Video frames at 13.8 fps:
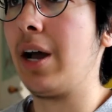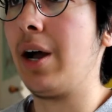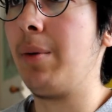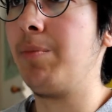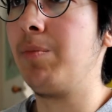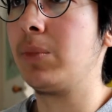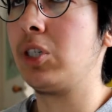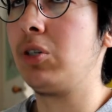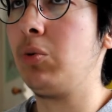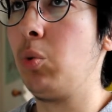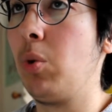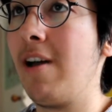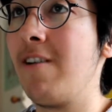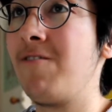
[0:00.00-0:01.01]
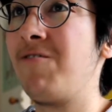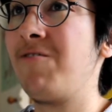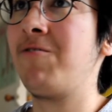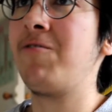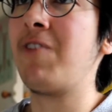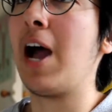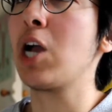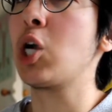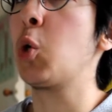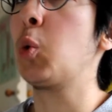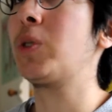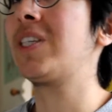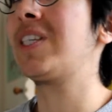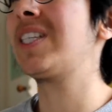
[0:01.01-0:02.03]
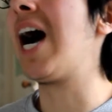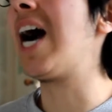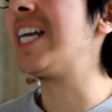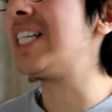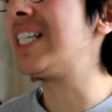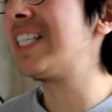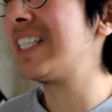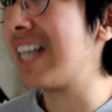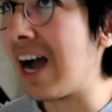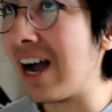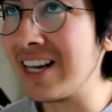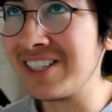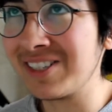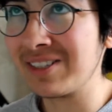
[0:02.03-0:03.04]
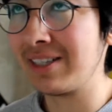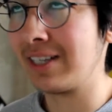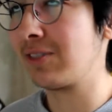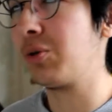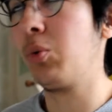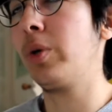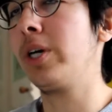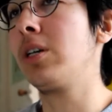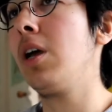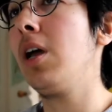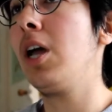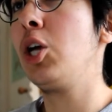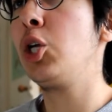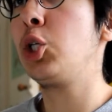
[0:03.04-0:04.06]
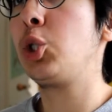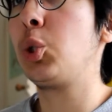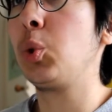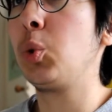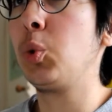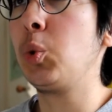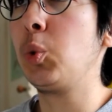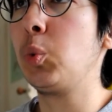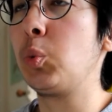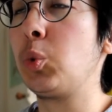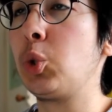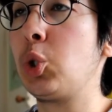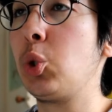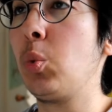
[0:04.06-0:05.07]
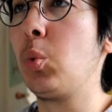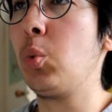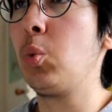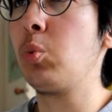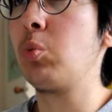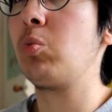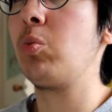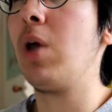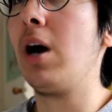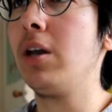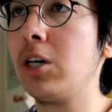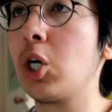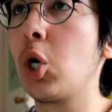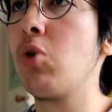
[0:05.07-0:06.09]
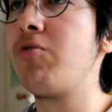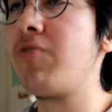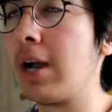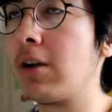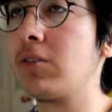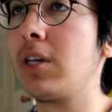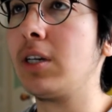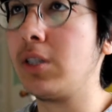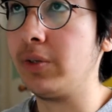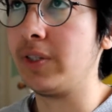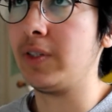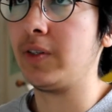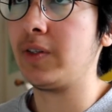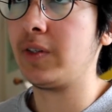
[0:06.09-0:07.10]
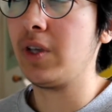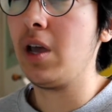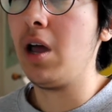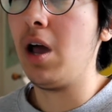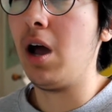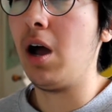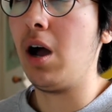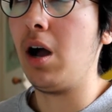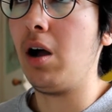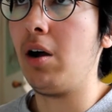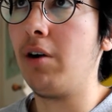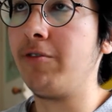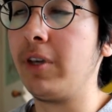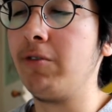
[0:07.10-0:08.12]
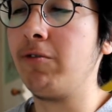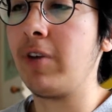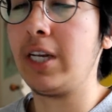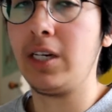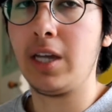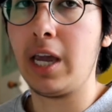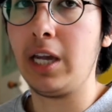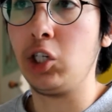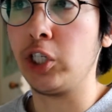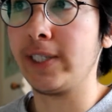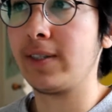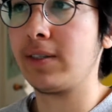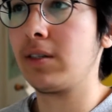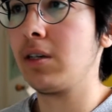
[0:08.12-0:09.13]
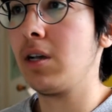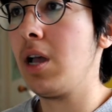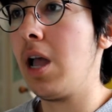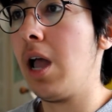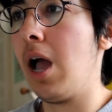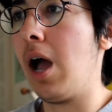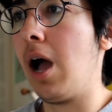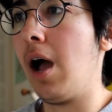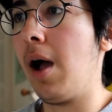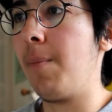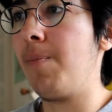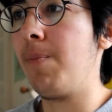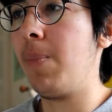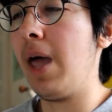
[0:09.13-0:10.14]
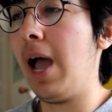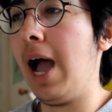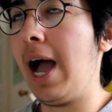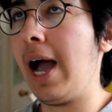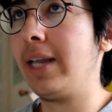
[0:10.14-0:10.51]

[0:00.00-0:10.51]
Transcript: to phagocytize, that's not a word, to undergo phagocytosis of invading agents. And